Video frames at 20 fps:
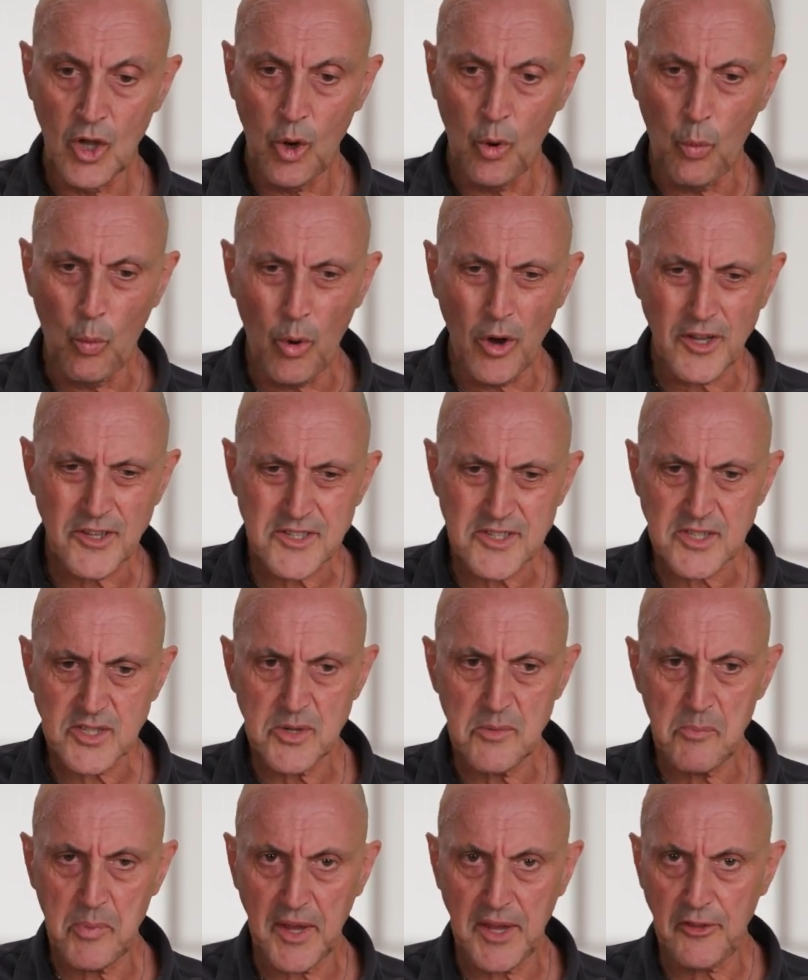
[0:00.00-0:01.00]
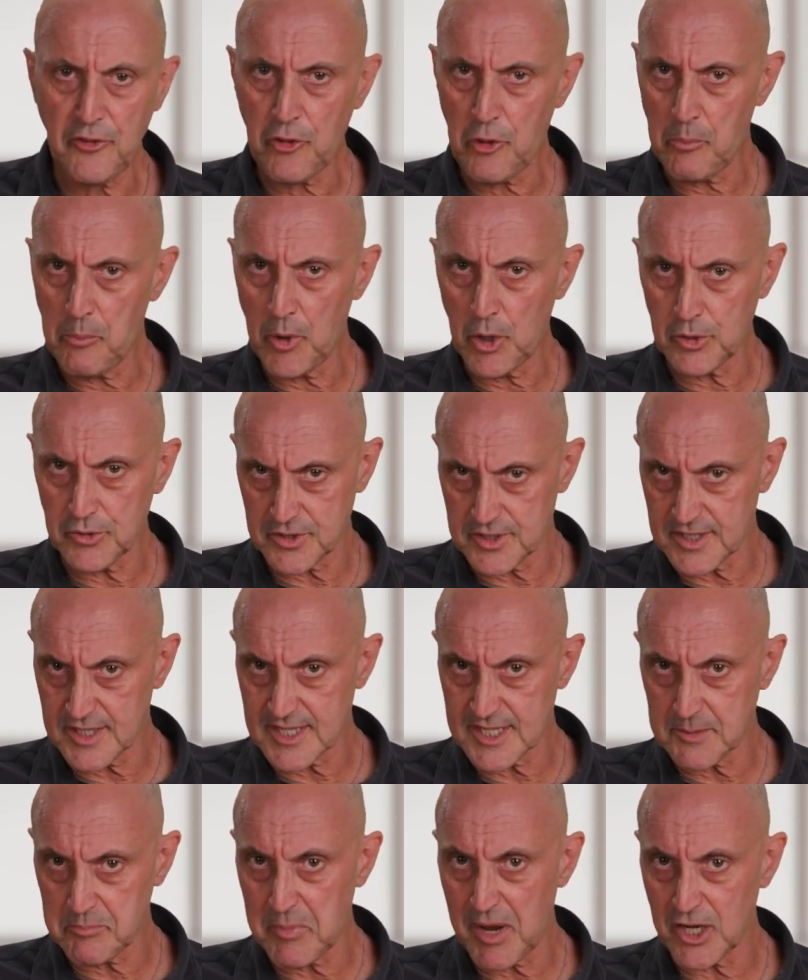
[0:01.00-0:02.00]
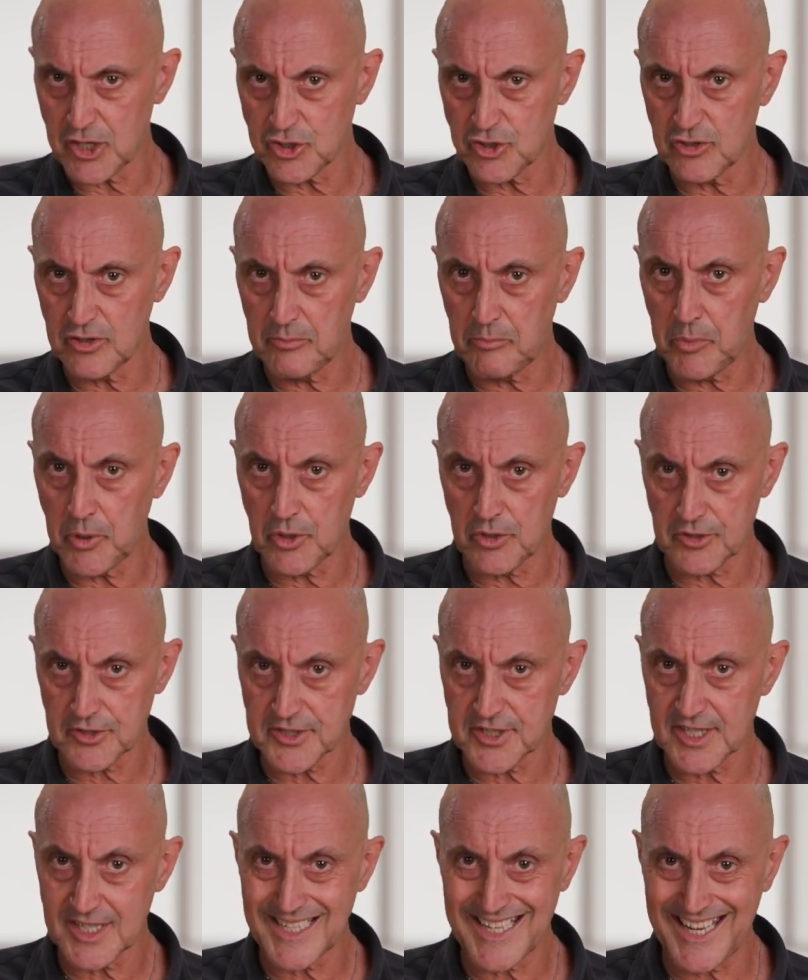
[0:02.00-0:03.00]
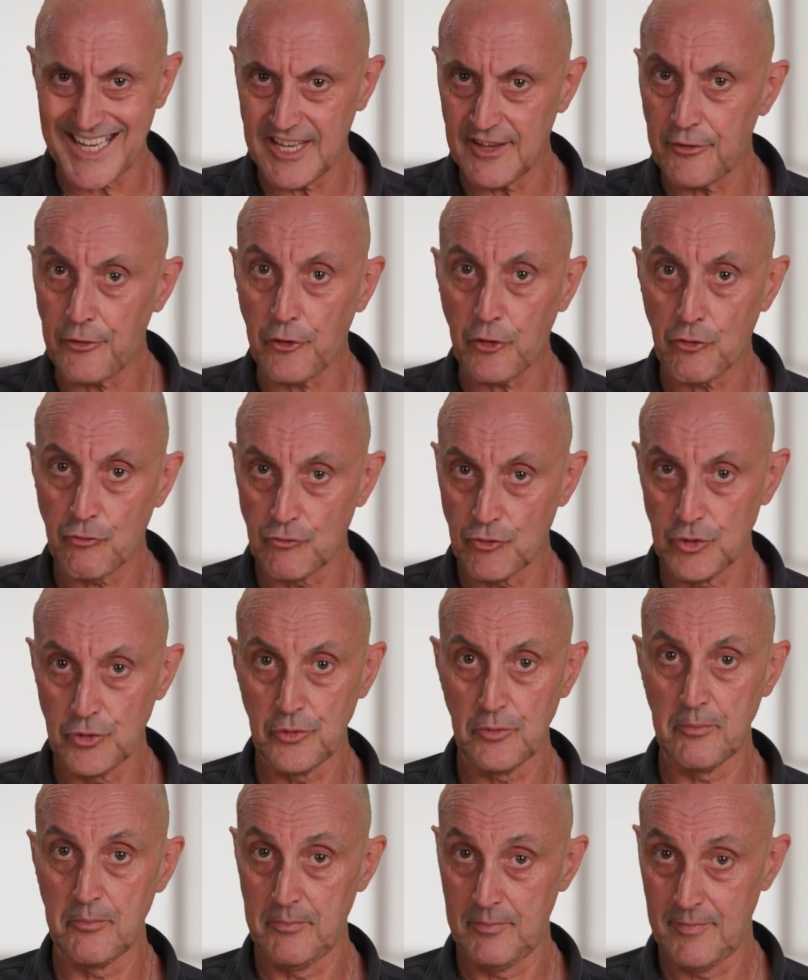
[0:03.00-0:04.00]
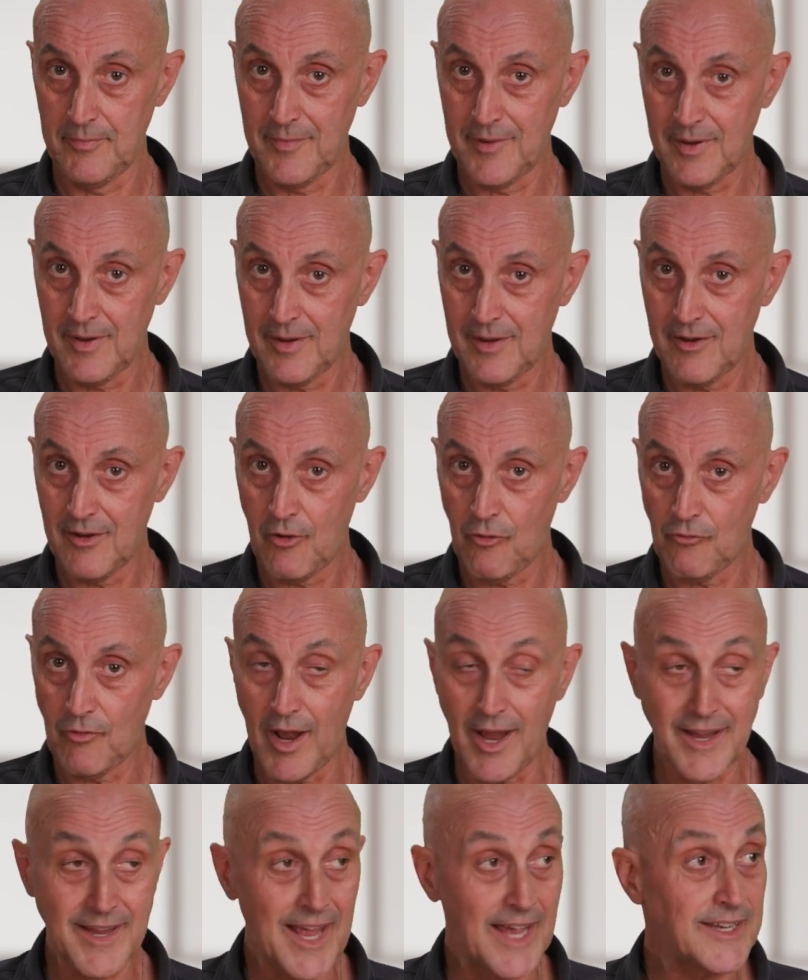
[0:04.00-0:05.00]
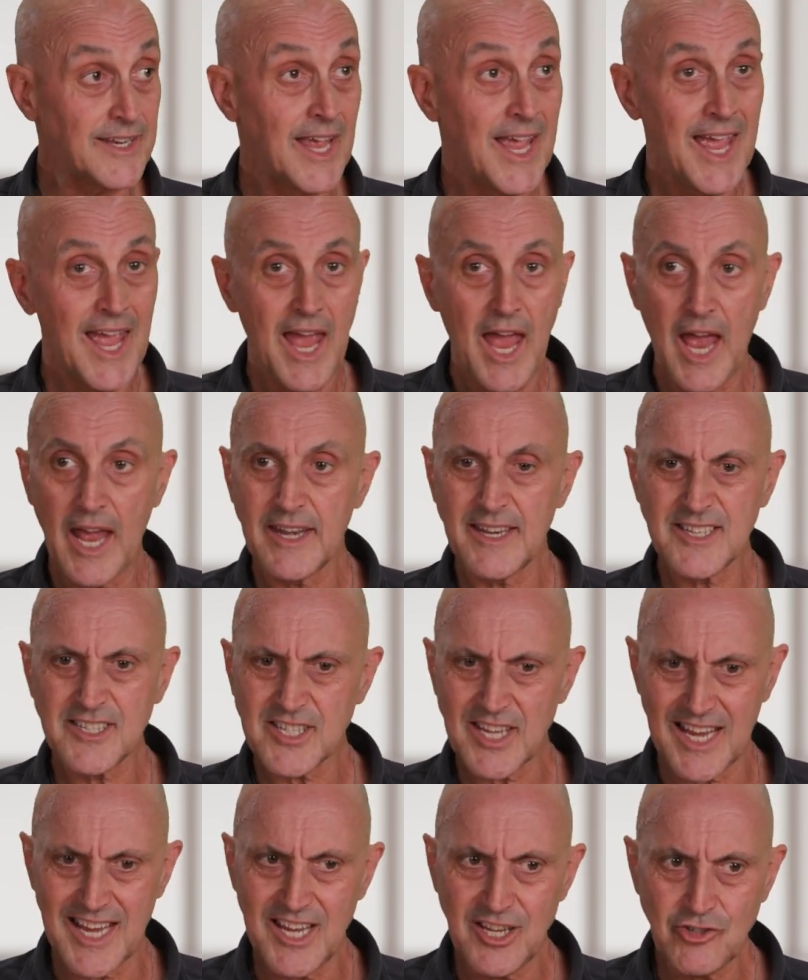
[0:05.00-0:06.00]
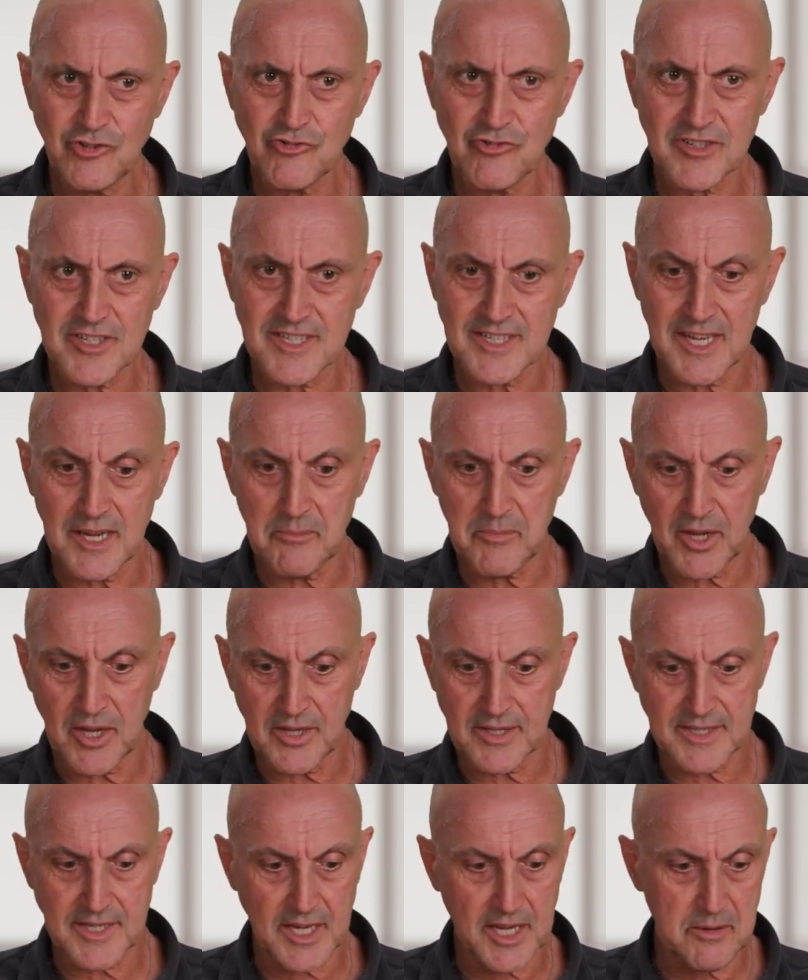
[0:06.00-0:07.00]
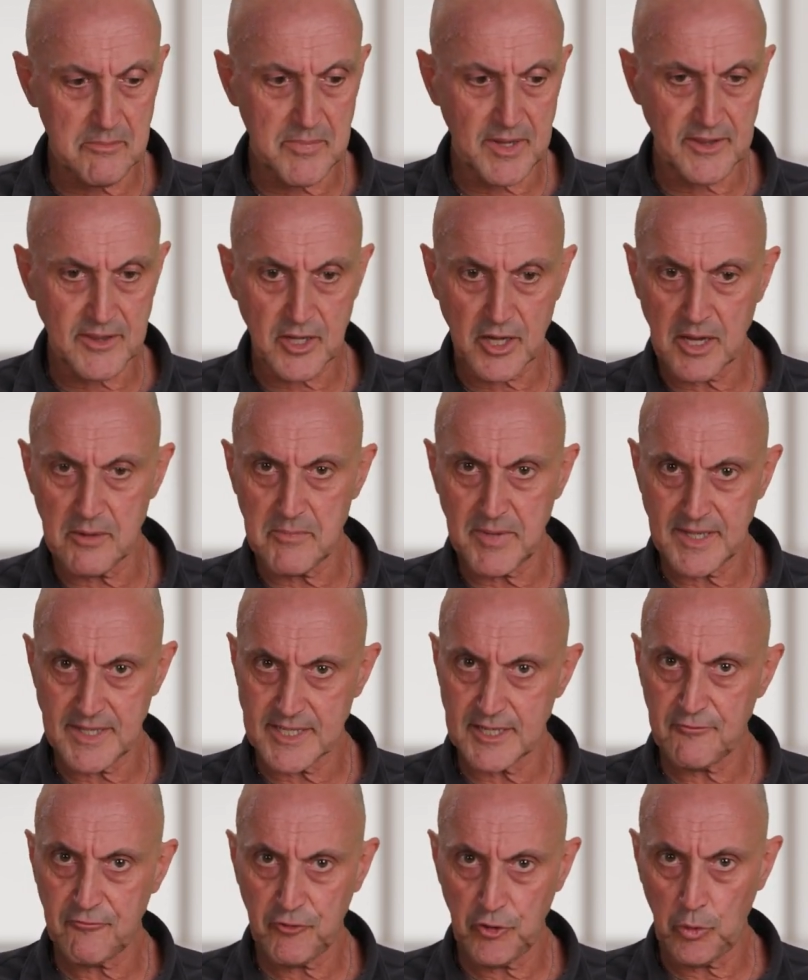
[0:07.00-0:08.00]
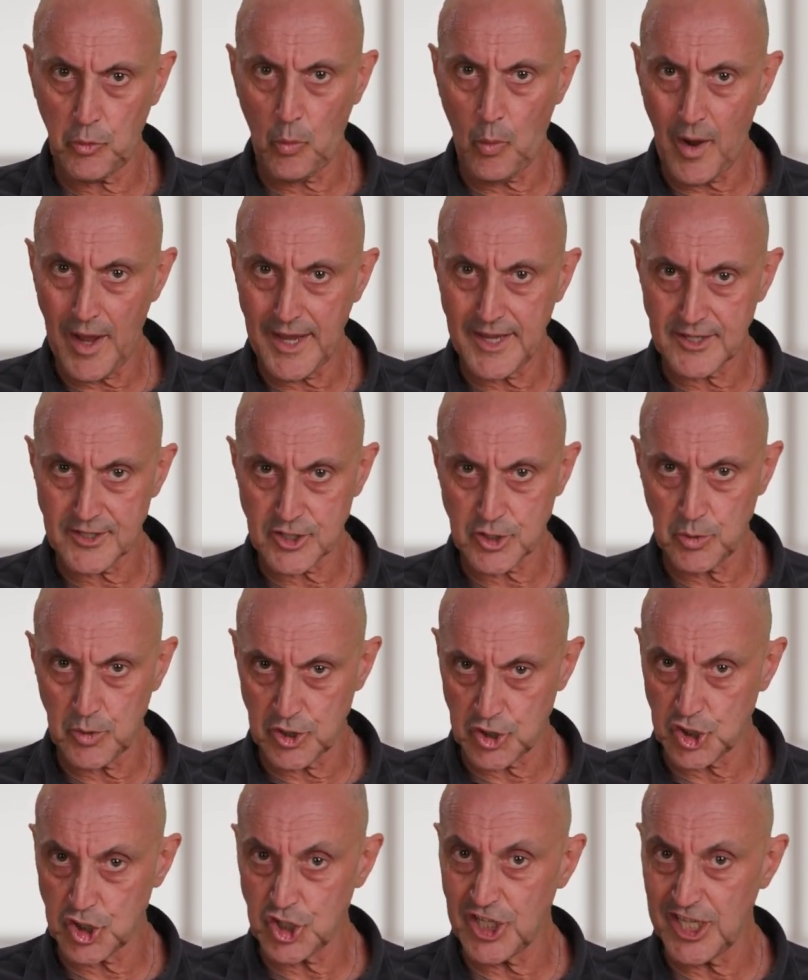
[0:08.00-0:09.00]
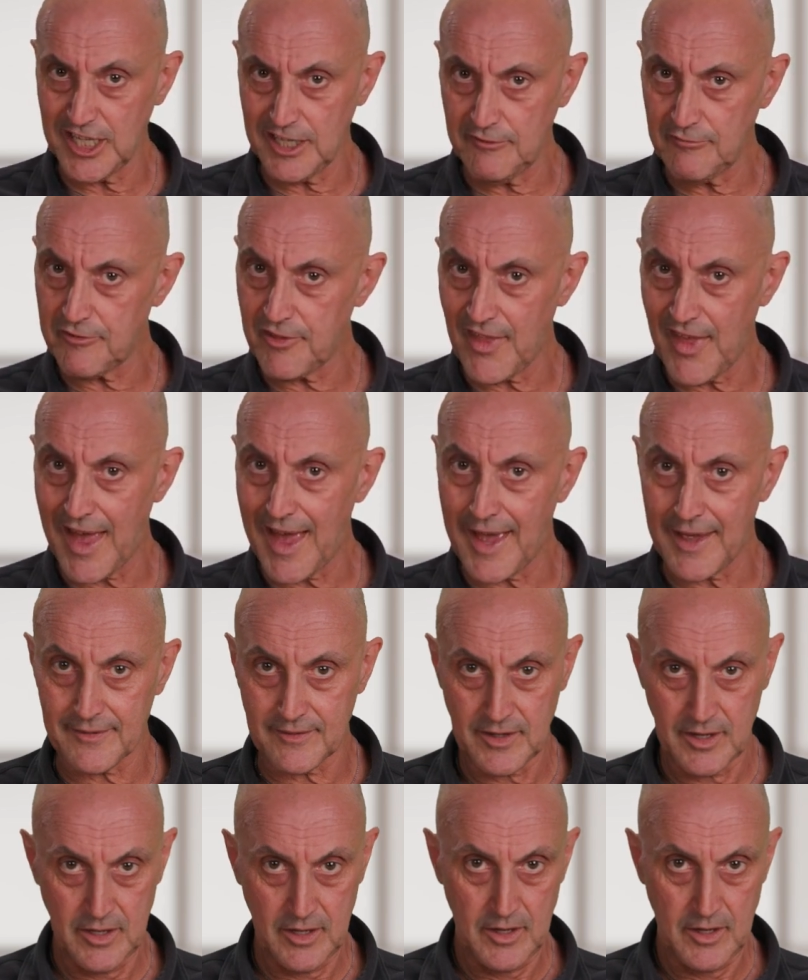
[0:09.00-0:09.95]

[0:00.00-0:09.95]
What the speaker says: wants to be the most special person in the room, right? And it's interesting because there can be different ways to achieve that,